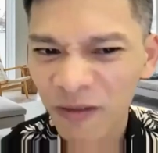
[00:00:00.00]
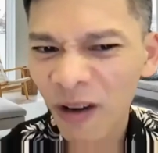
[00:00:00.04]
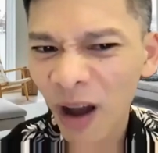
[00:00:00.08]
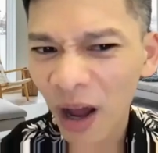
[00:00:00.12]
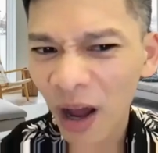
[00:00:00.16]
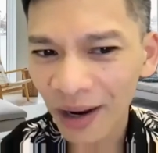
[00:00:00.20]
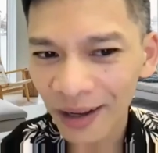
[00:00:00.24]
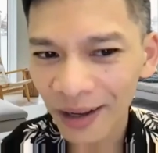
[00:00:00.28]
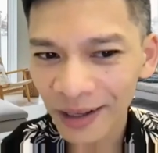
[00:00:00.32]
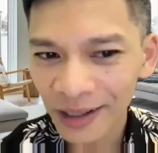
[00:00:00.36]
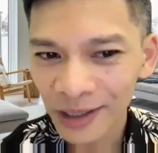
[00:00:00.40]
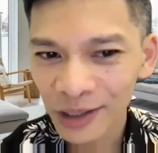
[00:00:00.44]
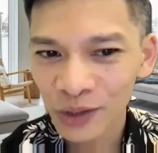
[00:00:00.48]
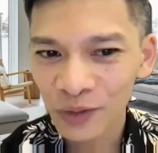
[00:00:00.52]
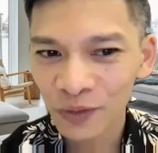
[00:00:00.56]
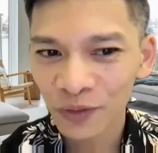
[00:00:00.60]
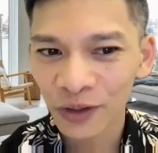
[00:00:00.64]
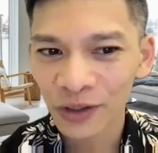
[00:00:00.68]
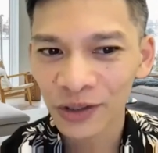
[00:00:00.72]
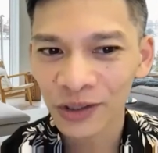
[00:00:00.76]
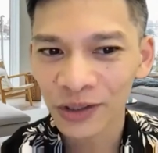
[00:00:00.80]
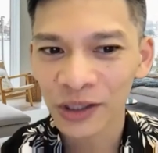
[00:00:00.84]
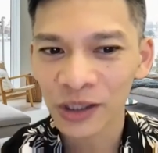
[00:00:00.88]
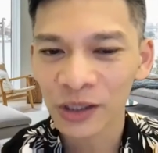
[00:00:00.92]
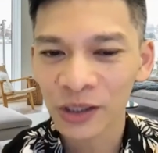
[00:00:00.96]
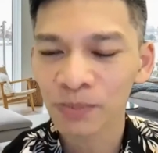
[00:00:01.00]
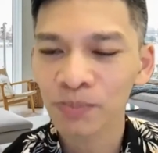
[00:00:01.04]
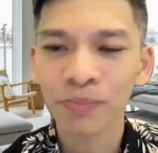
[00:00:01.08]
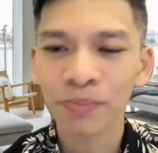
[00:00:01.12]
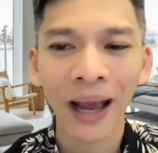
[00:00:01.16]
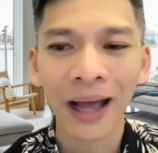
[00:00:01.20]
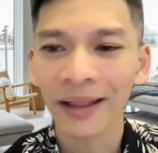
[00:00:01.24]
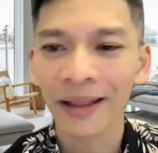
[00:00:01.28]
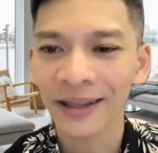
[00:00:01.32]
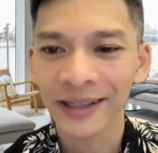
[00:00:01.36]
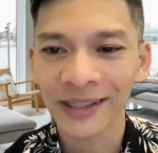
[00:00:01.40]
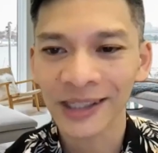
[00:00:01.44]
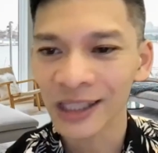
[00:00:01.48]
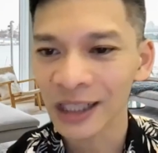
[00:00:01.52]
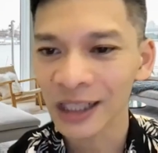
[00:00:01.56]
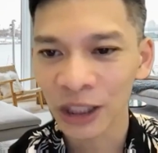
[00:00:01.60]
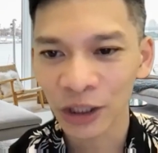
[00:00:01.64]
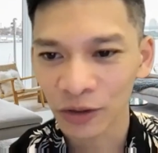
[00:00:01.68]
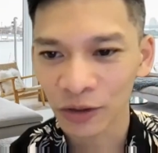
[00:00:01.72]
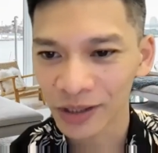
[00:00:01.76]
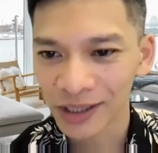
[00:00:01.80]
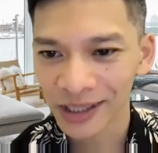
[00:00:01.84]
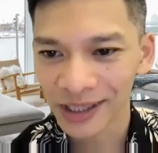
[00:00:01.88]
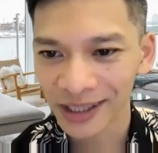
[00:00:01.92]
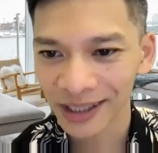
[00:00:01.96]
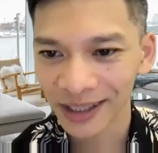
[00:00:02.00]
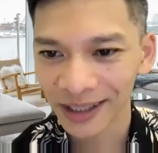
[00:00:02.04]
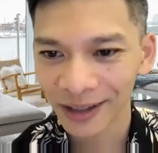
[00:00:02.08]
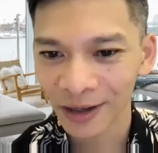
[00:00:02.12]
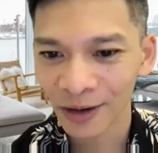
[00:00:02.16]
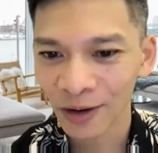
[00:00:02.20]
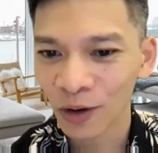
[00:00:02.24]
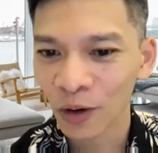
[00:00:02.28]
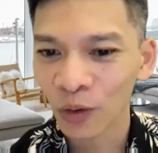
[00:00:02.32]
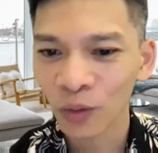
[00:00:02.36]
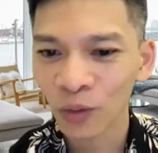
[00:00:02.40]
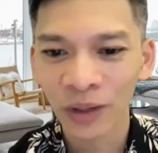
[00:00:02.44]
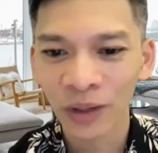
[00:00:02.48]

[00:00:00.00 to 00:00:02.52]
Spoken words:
phonics versus balanced literacy, a whole